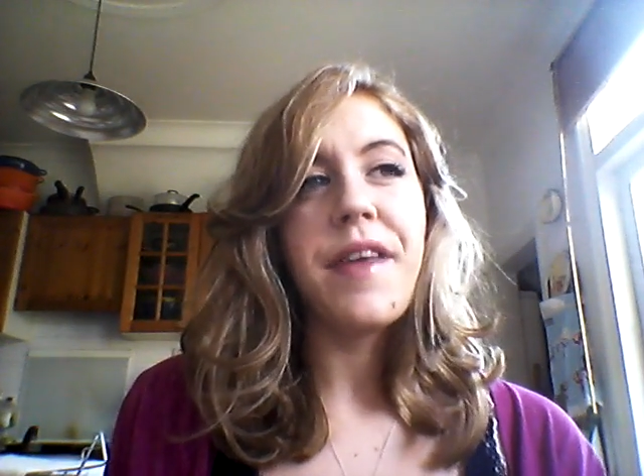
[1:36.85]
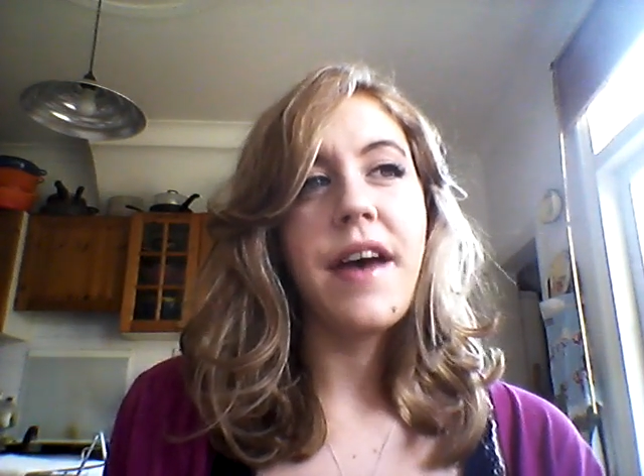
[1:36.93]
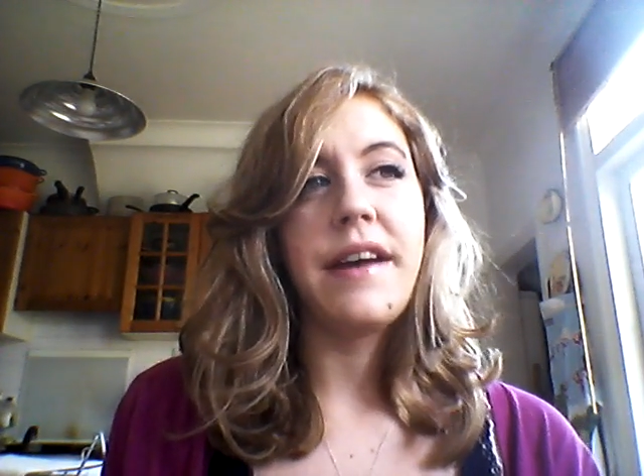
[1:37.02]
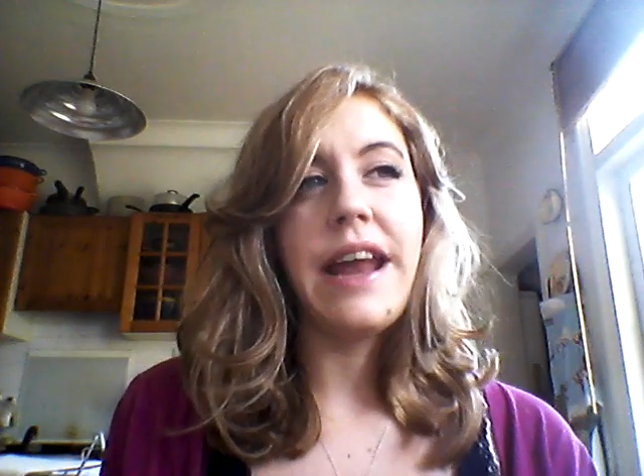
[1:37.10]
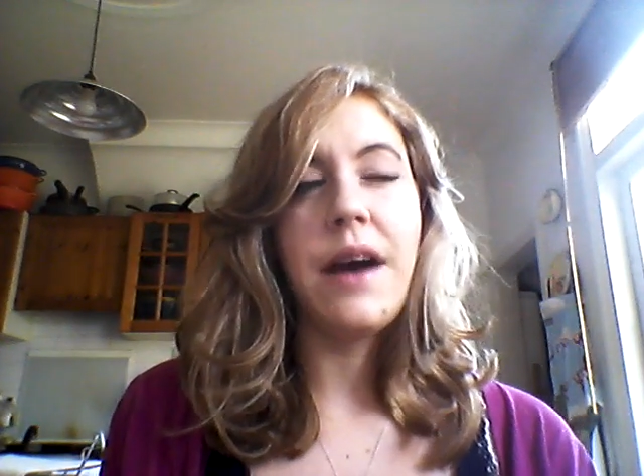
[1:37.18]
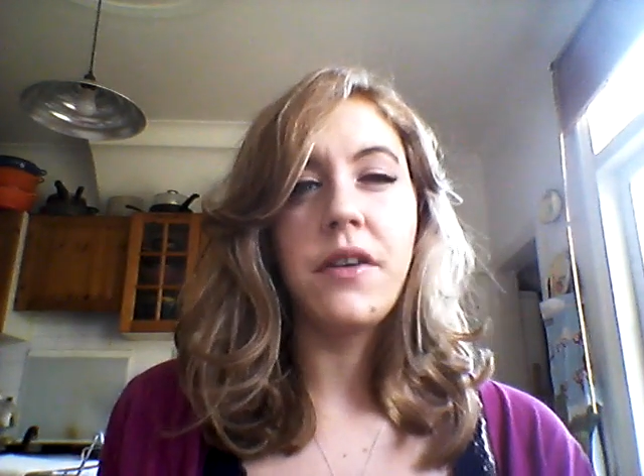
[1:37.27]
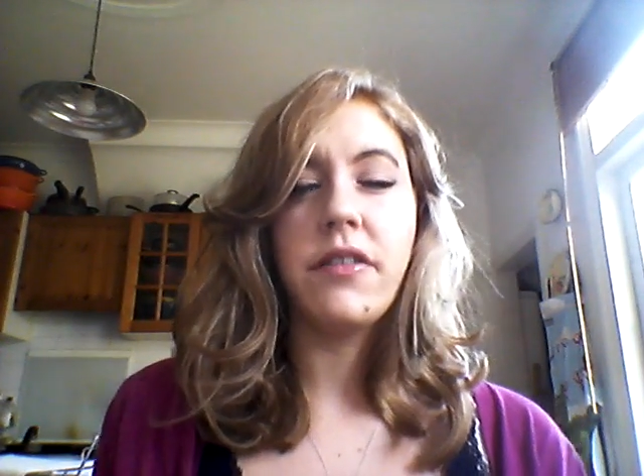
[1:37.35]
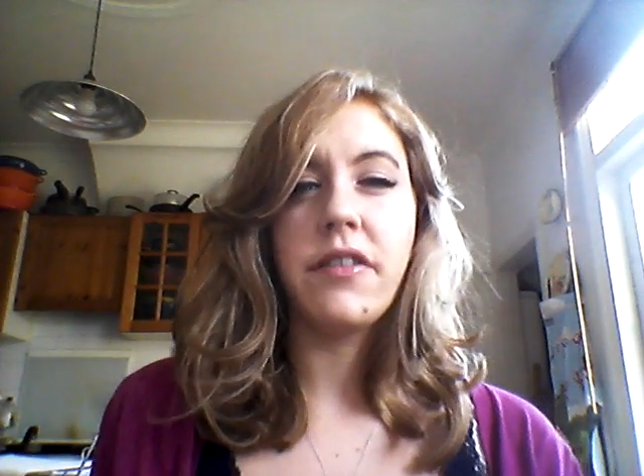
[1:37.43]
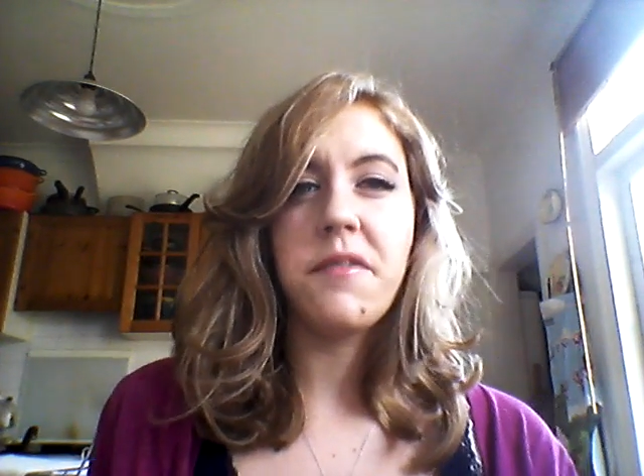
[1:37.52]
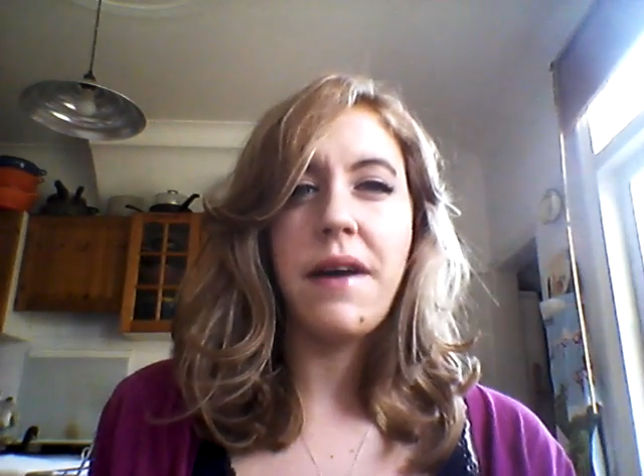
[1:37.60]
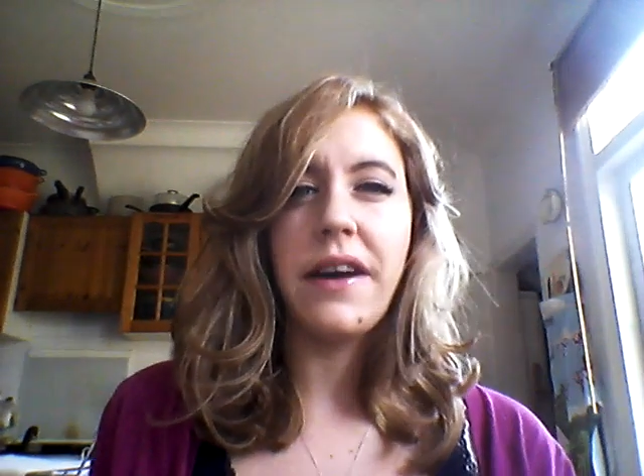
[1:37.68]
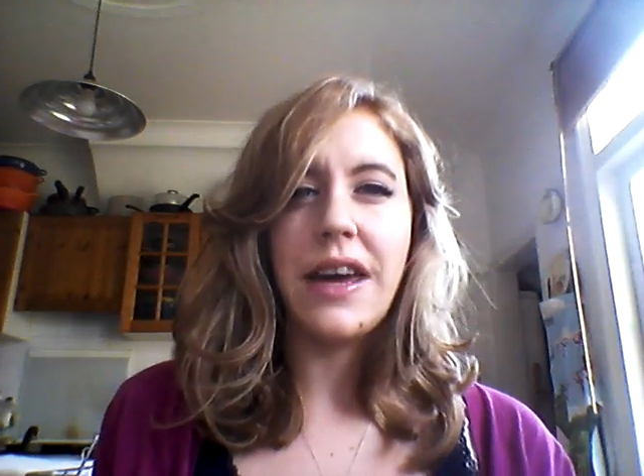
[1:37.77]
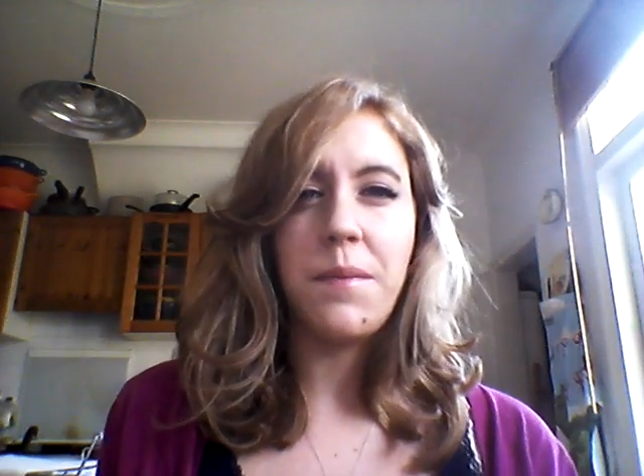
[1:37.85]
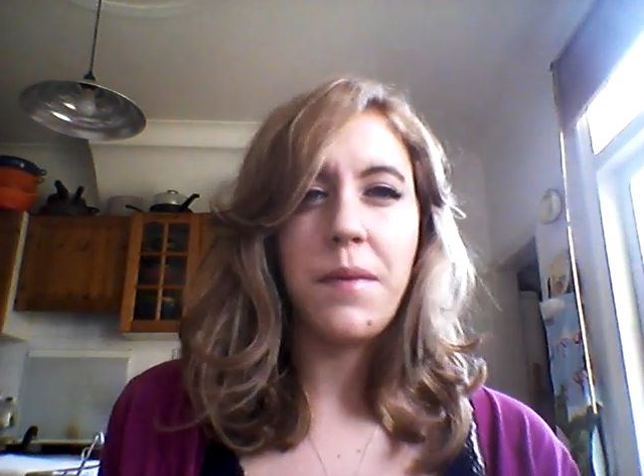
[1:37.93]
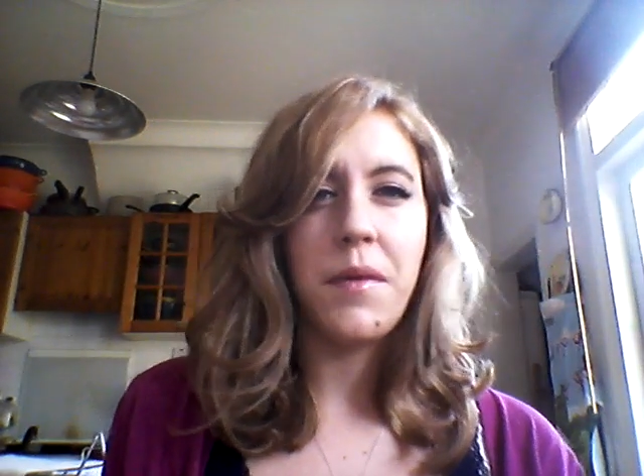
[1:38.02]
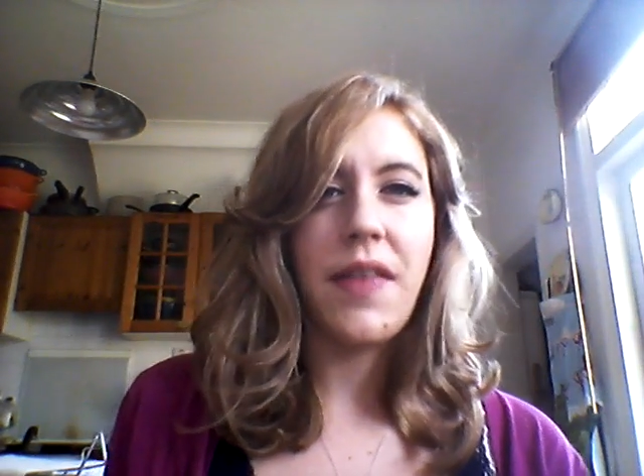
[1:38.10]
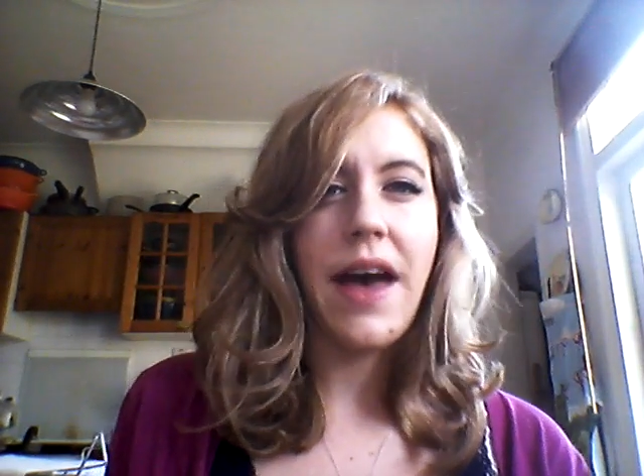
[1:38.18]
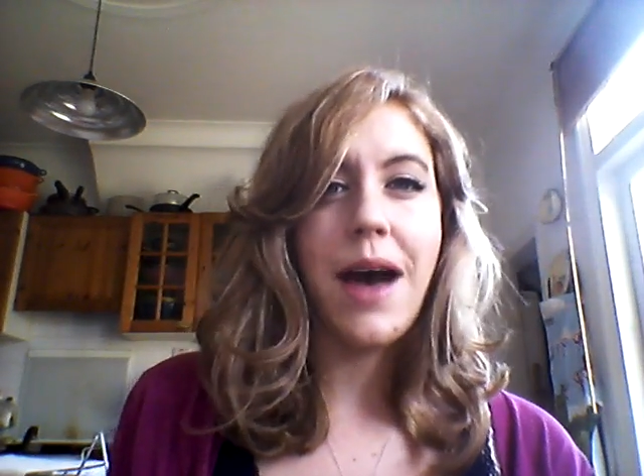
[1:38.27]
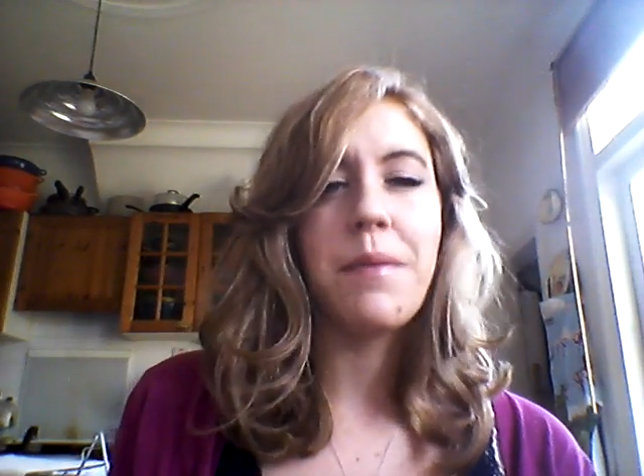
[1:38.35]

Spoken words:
And now it's just about keeping with the